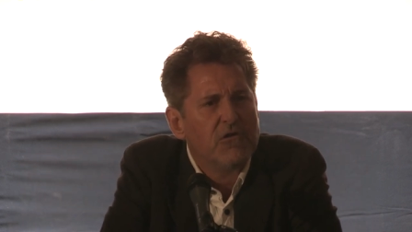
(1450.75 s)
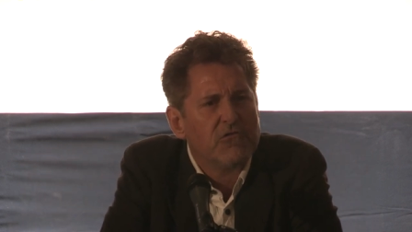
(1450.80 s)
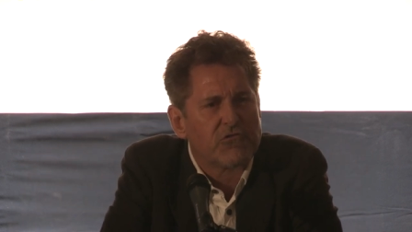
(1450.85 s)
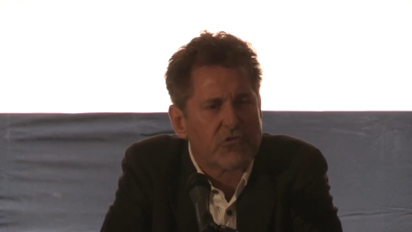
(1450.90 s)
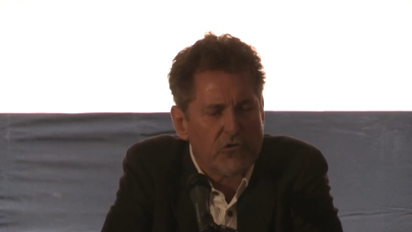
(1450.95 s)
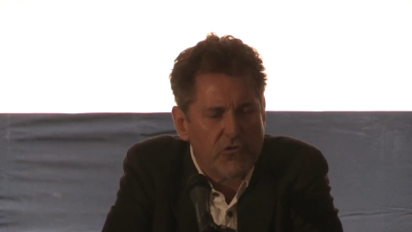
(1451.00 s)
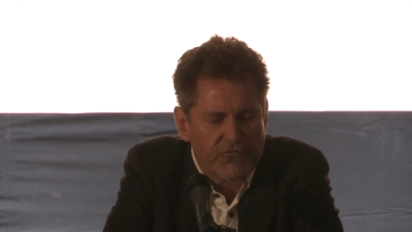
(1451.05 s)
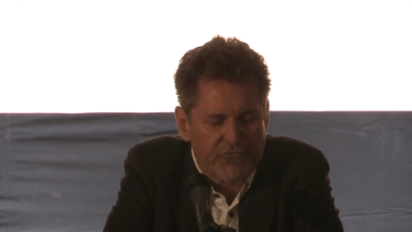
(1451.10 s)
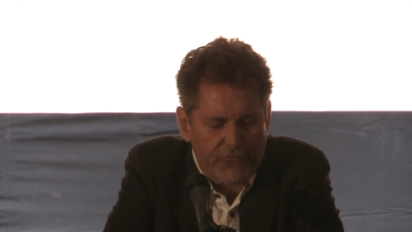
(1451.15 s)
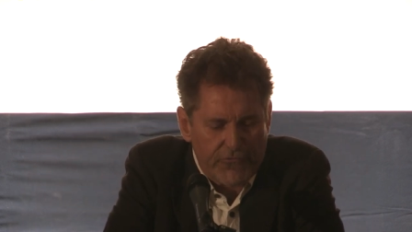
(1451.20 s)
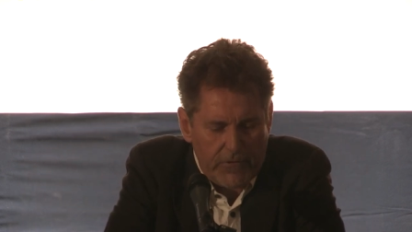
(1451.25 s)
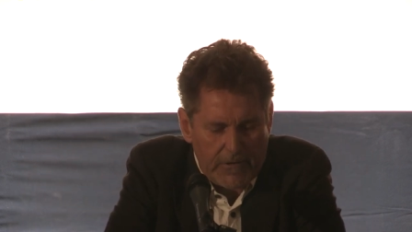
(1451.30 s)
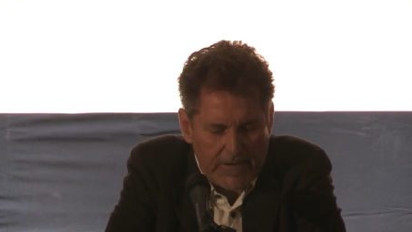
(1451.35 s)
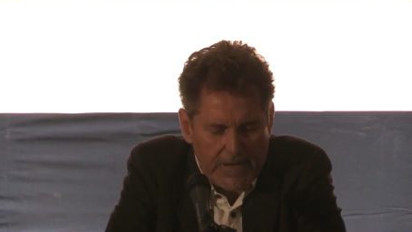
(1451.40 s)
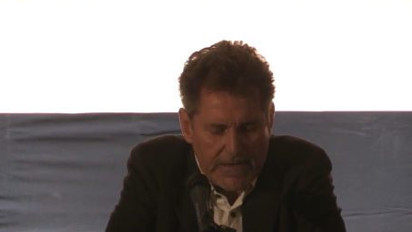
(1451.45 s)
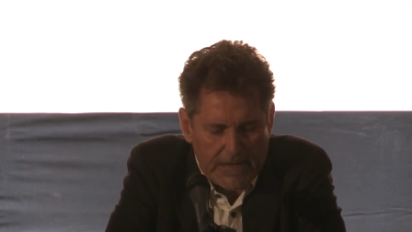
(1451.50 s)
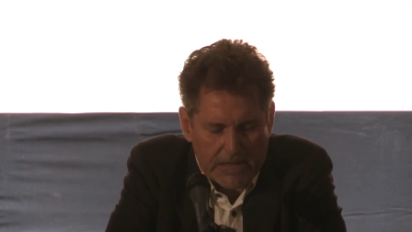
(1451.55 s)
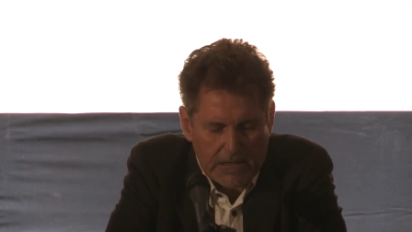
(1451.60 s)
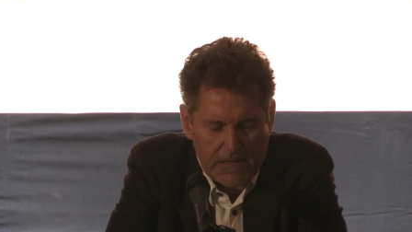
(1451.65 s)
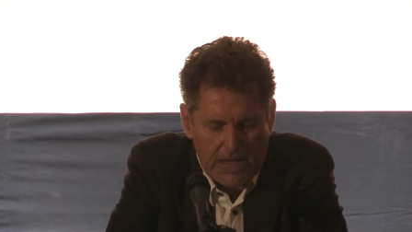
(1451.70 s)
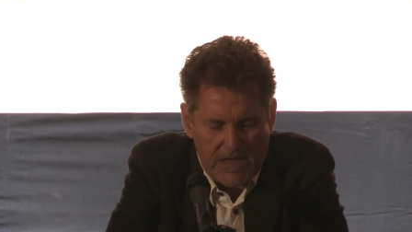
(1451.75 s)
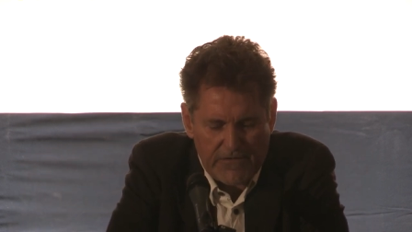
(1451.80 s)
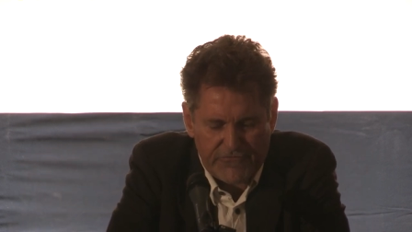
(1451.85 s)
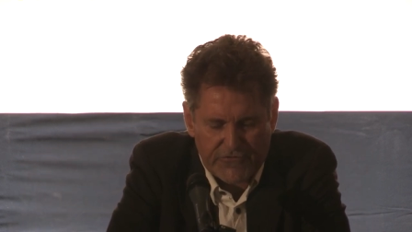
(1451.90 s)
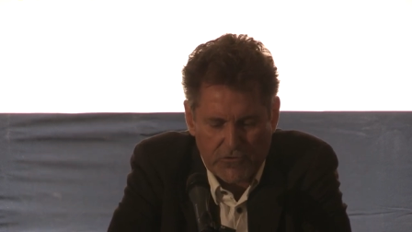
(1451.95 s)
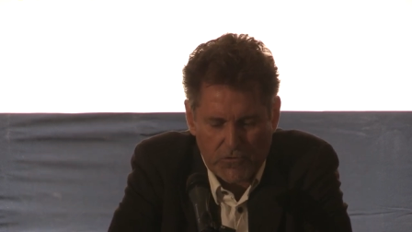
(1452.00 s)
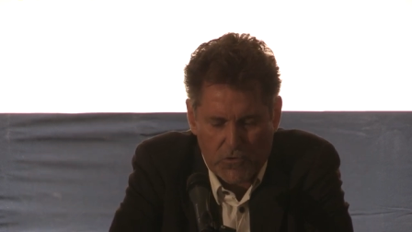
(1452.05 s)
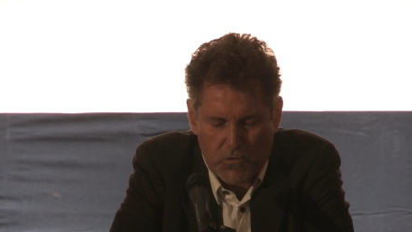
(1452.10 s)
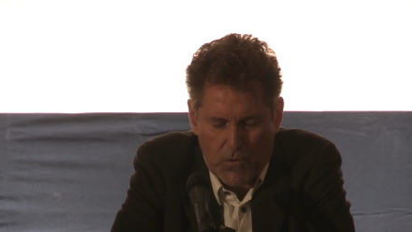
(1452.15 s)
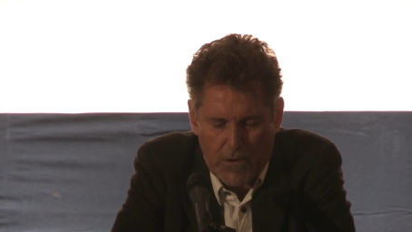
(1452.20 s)
social and
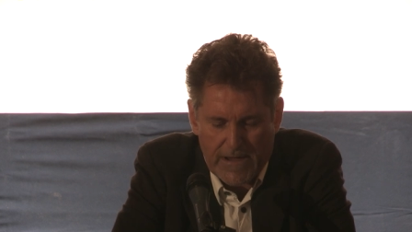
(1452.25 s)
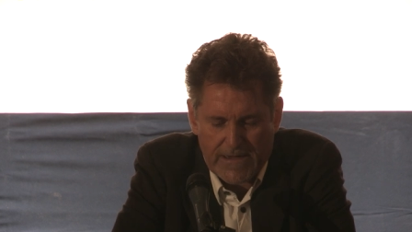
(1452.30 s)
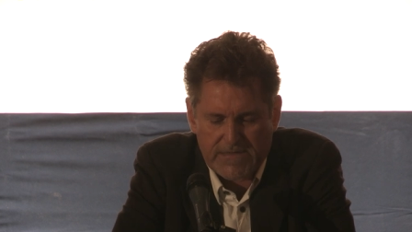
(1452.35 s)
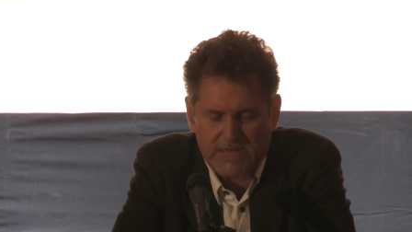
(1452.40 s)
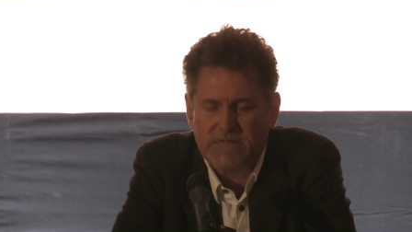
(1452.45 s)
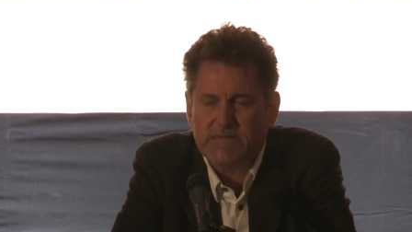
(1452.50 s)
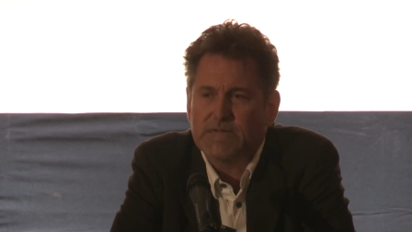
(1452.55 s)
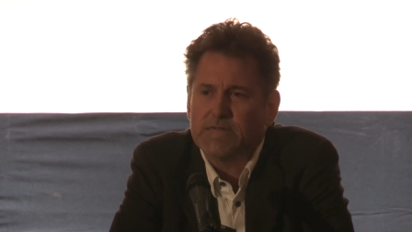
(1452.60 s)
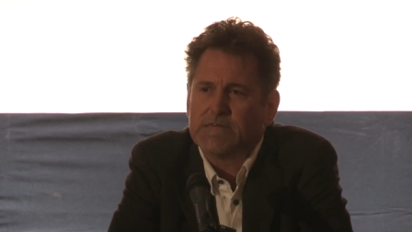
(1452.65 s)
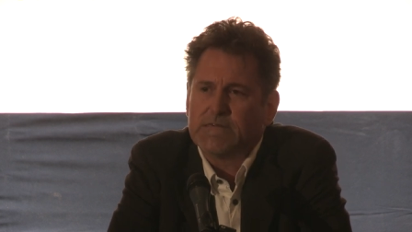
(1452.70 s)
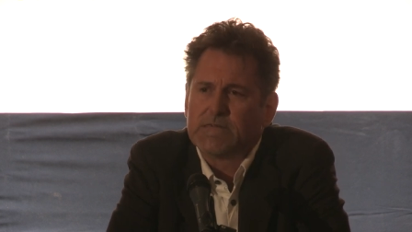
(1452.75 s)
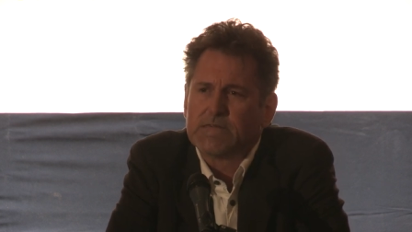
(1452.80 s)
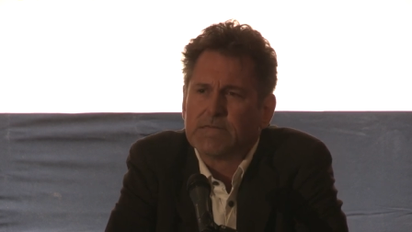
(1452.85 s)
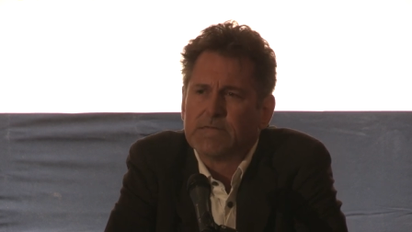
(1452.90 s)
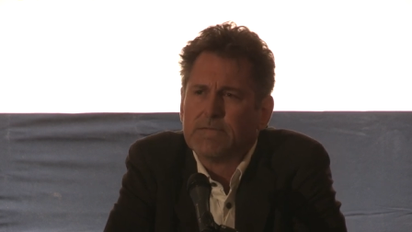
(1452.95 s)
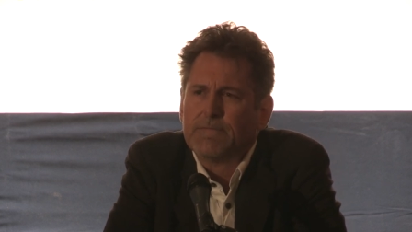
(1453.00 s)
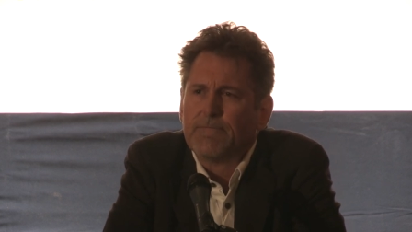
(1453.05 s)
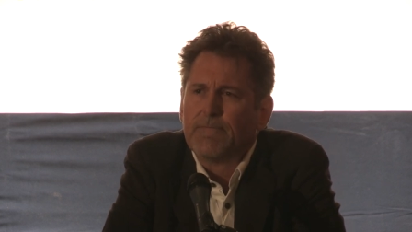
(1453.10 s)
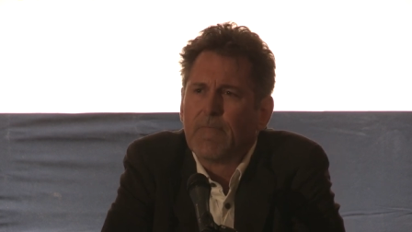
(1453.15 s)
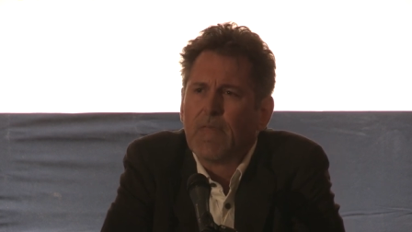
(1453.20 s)
ecological crises.